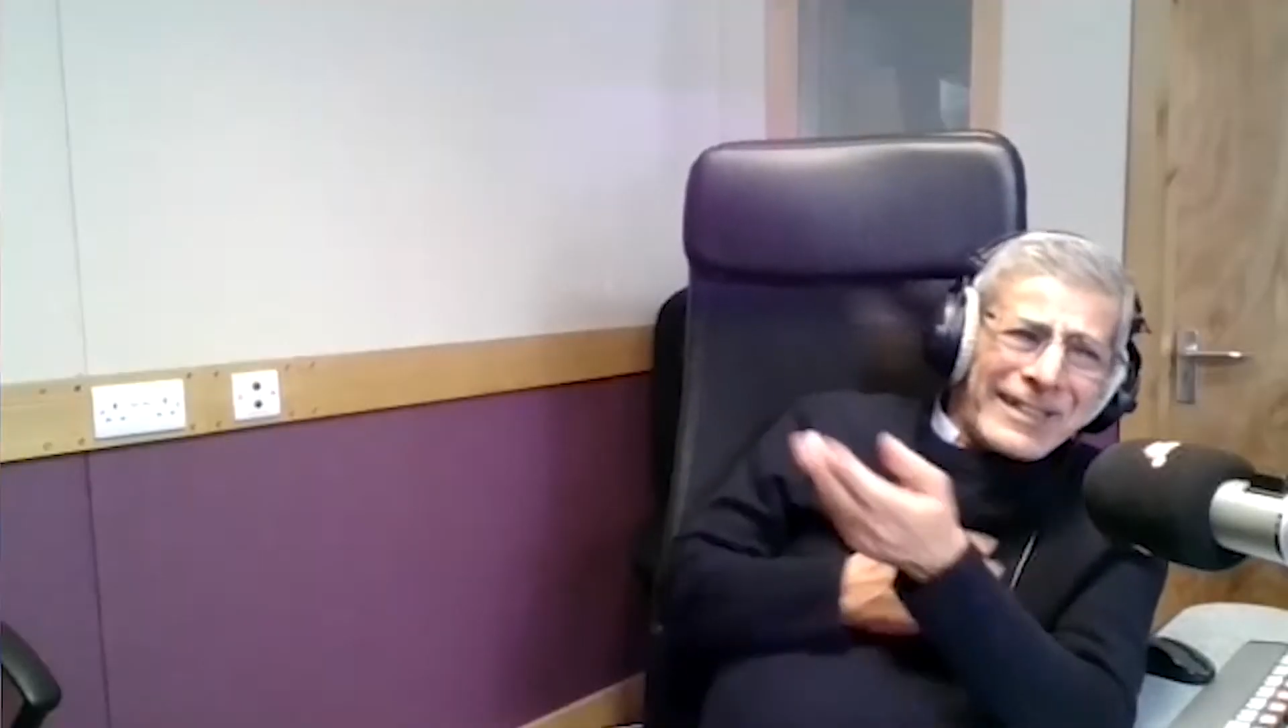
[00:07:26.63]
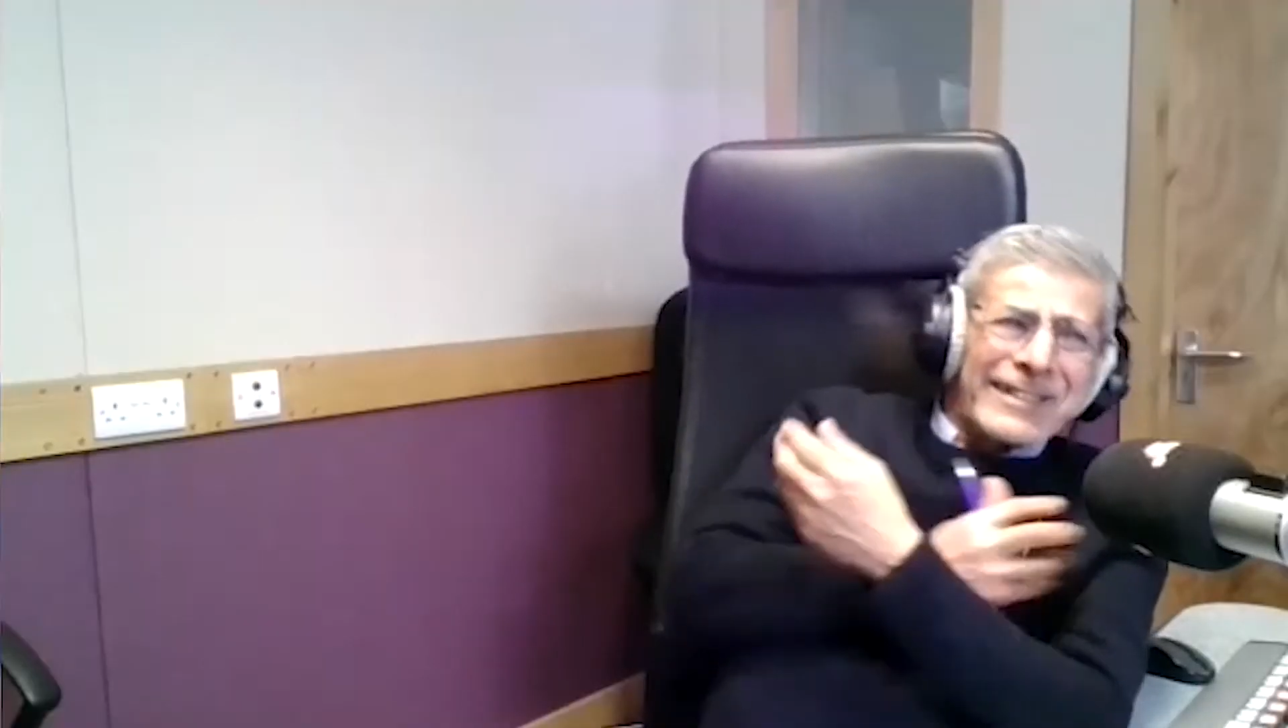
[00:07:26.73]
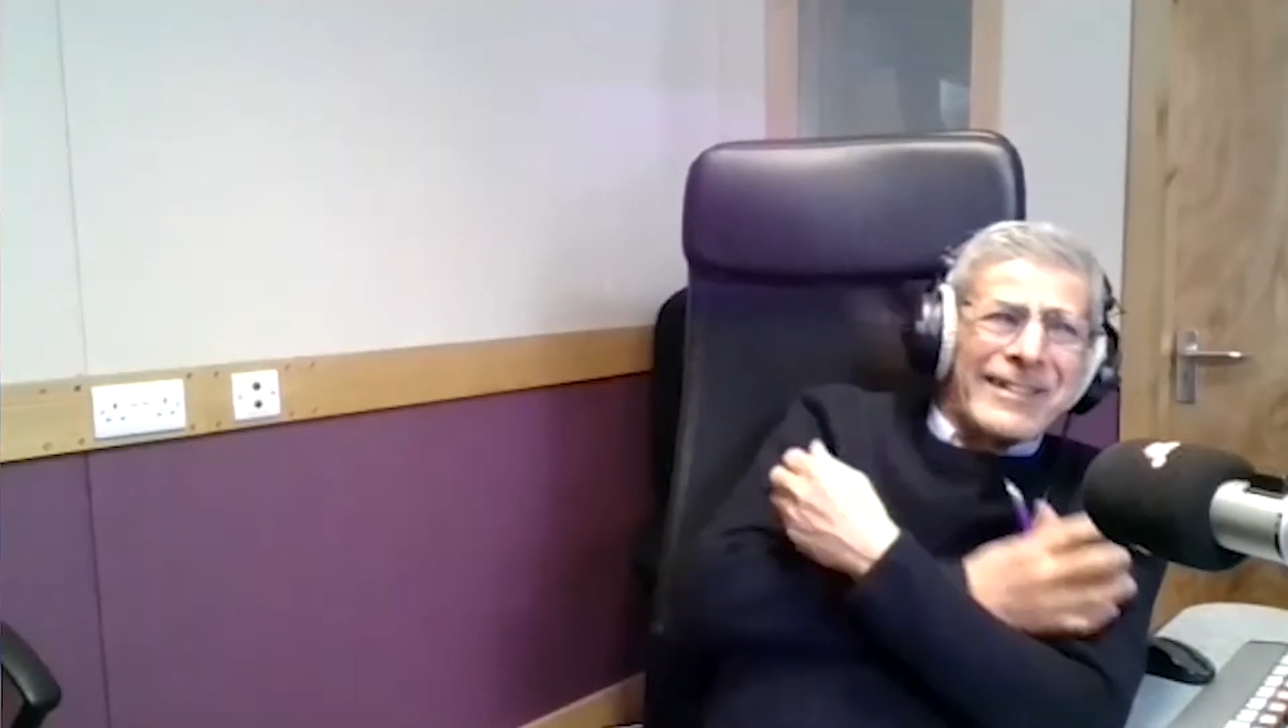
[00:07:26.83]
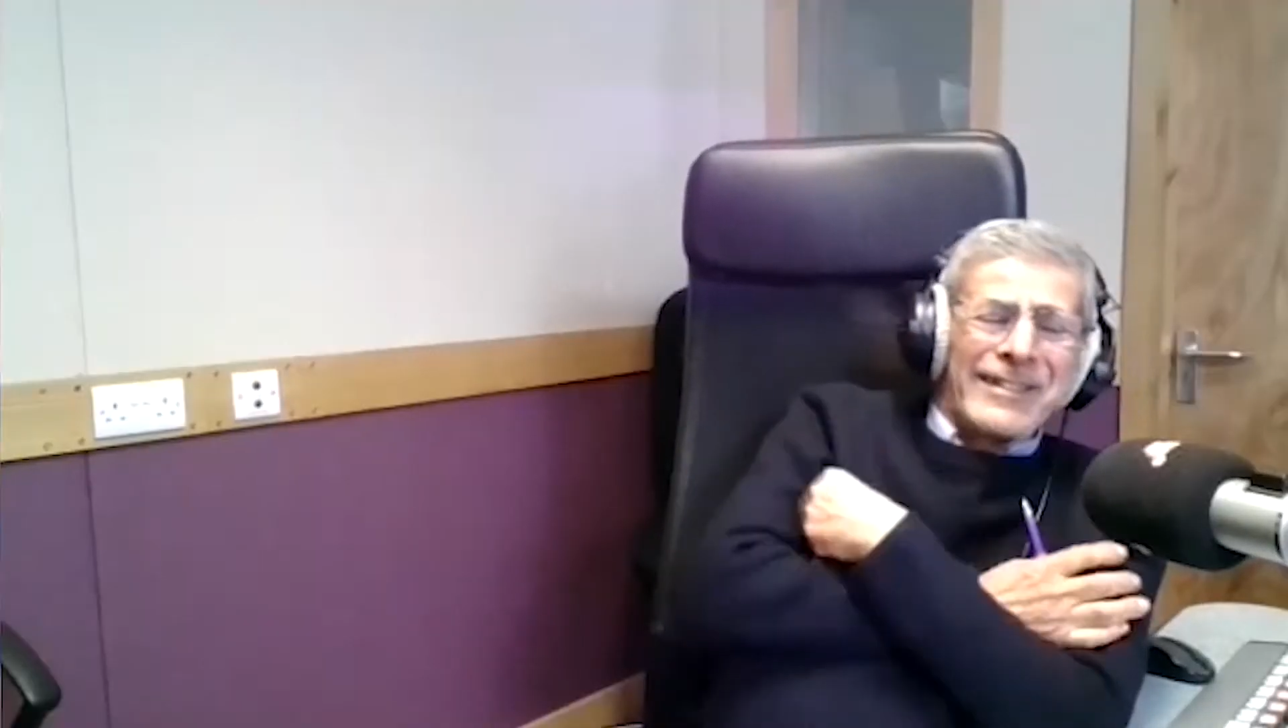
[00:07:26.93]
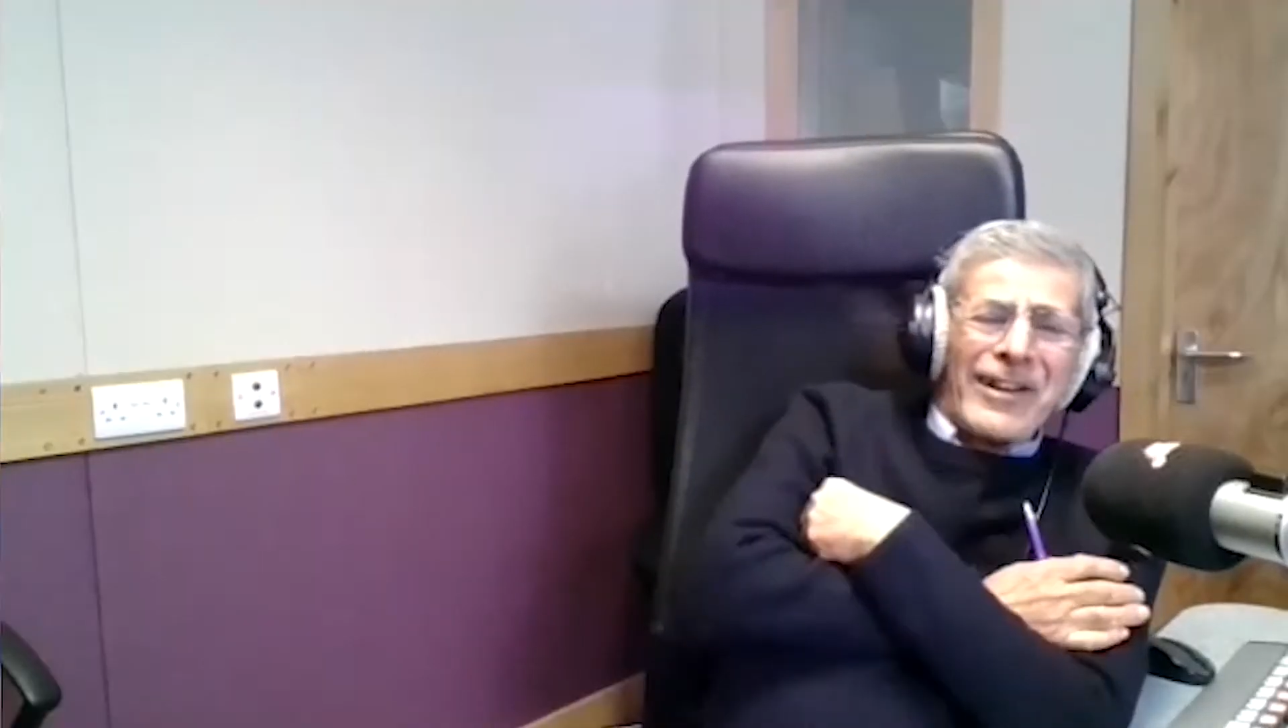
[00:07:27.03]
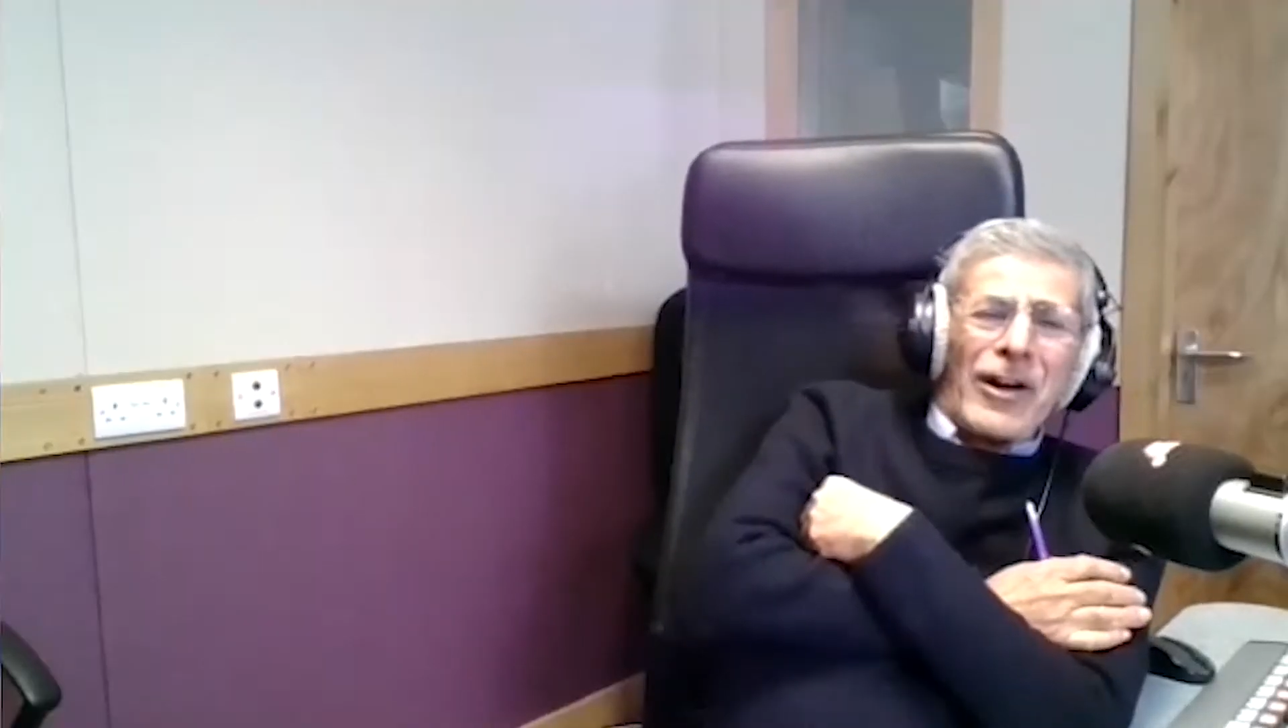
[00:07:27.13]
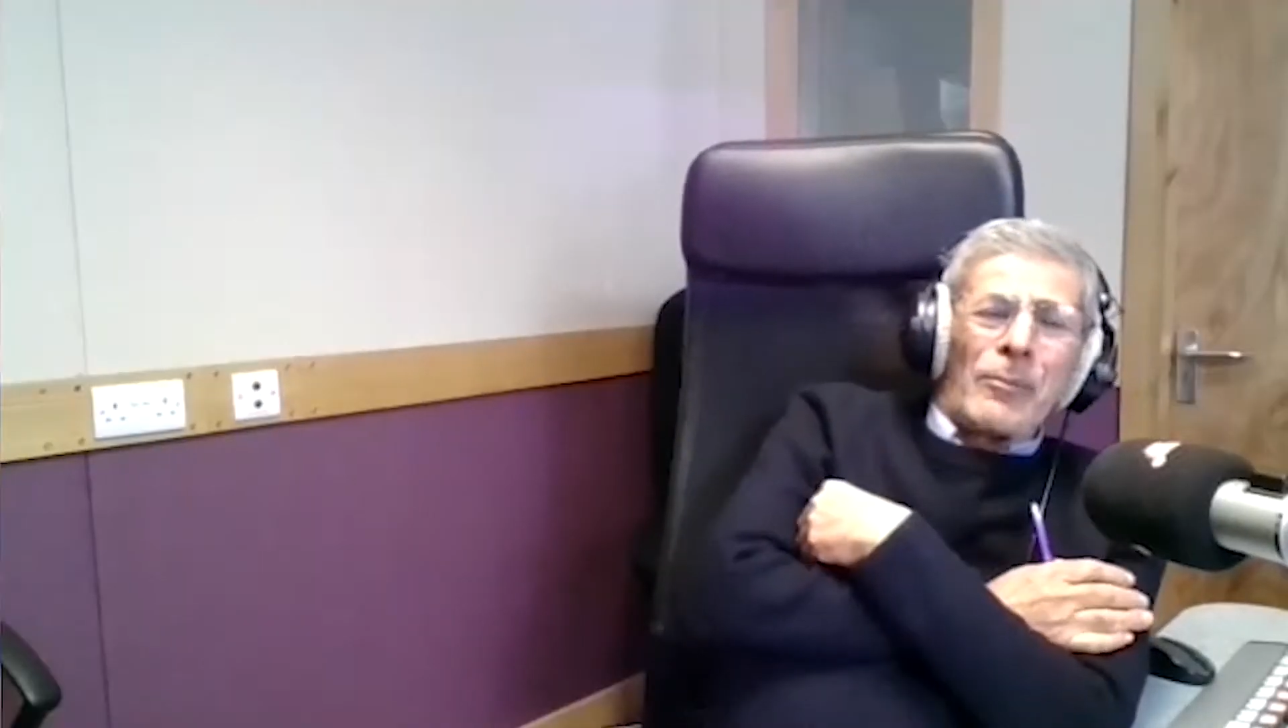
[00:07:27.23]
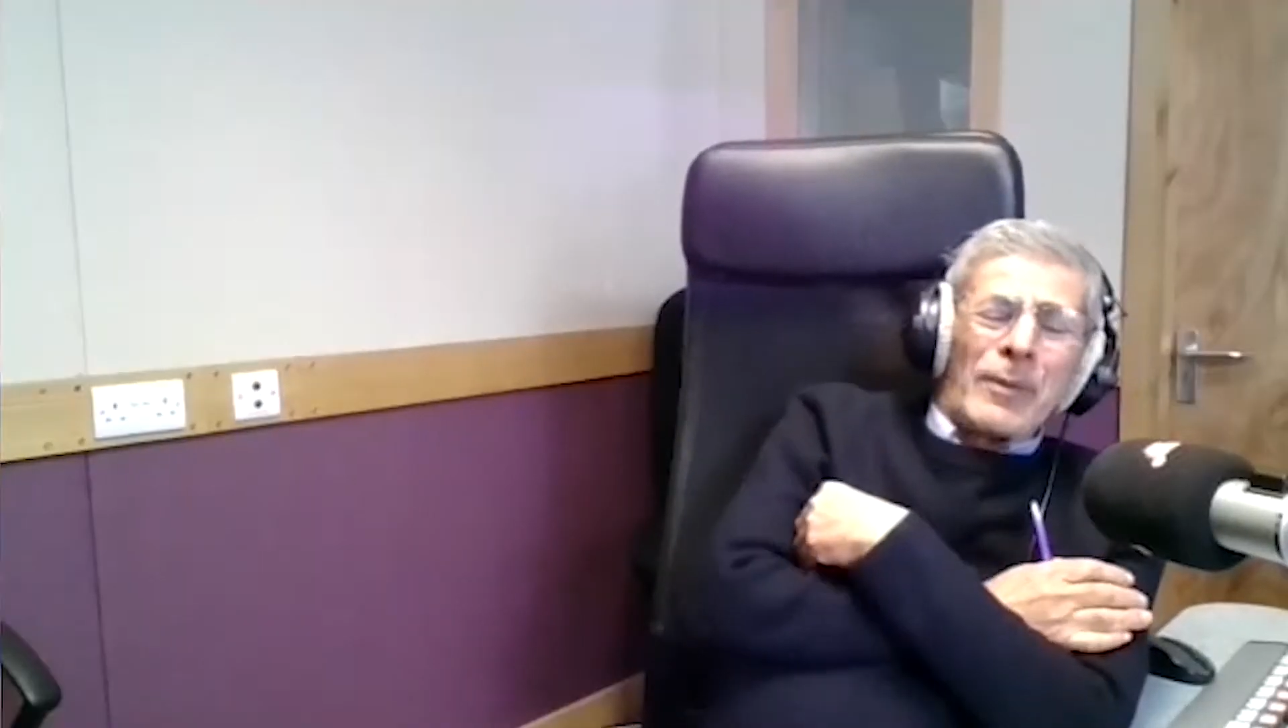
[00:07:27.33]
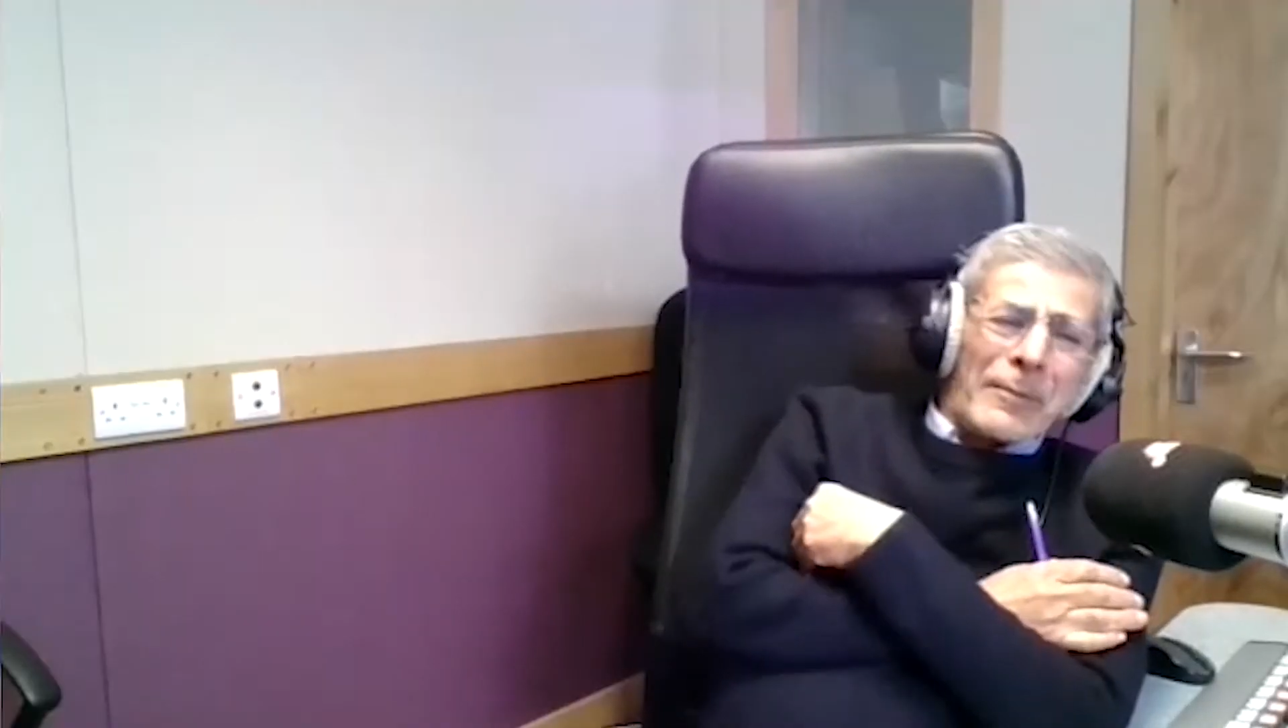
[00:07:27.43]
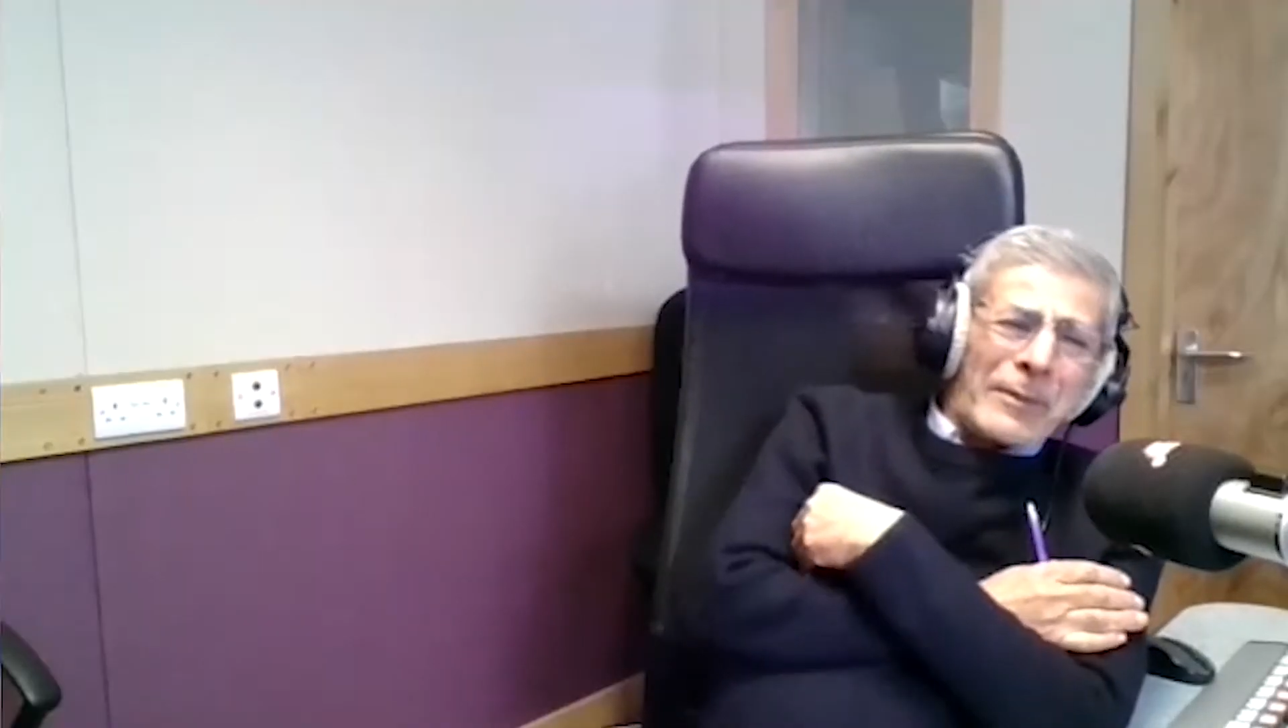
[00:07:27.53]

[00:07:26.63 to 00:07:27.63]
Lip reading: isn't normal?